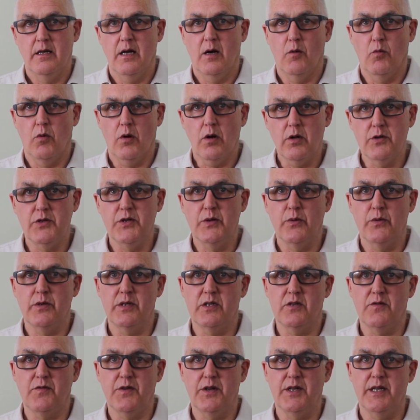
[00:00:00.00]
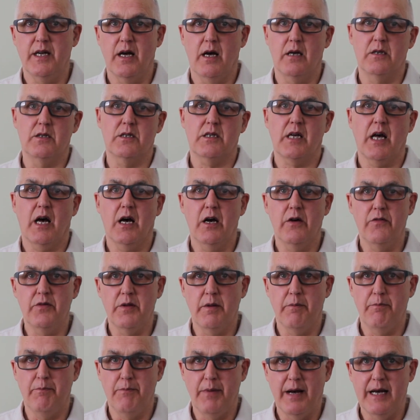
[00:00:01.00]
What I'll do in this video is go over
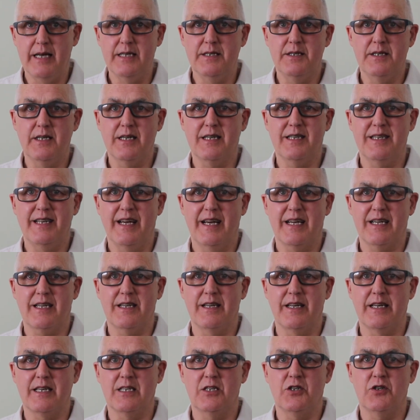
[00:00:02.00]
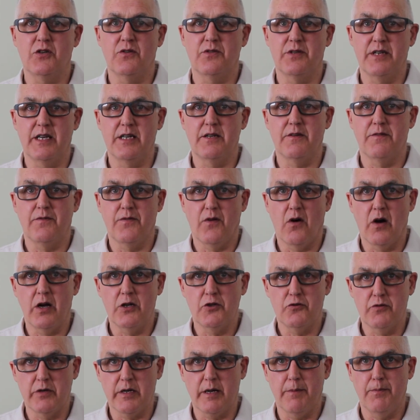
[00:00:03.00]
the basic techniques you'll need to
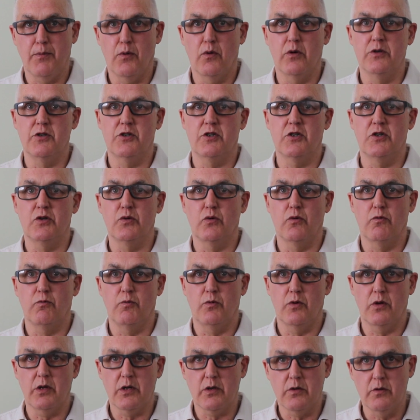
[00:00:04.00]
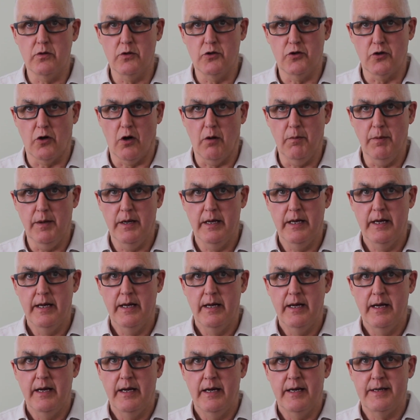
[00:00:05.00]
find trigger points and do a really good job.
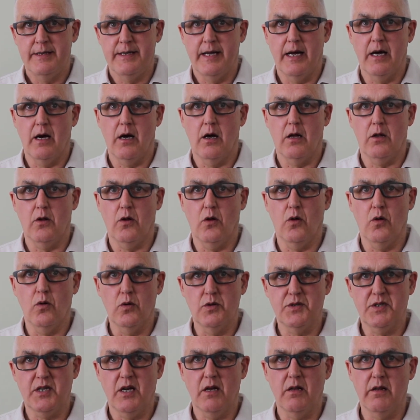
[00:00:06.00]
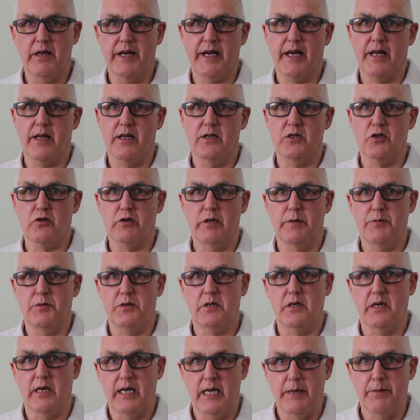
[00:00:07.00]
Now I'll also link in the
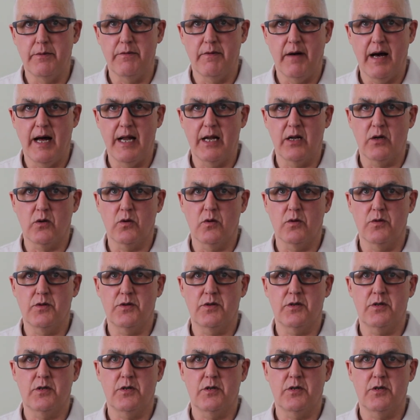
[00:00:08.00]
description a heap of articles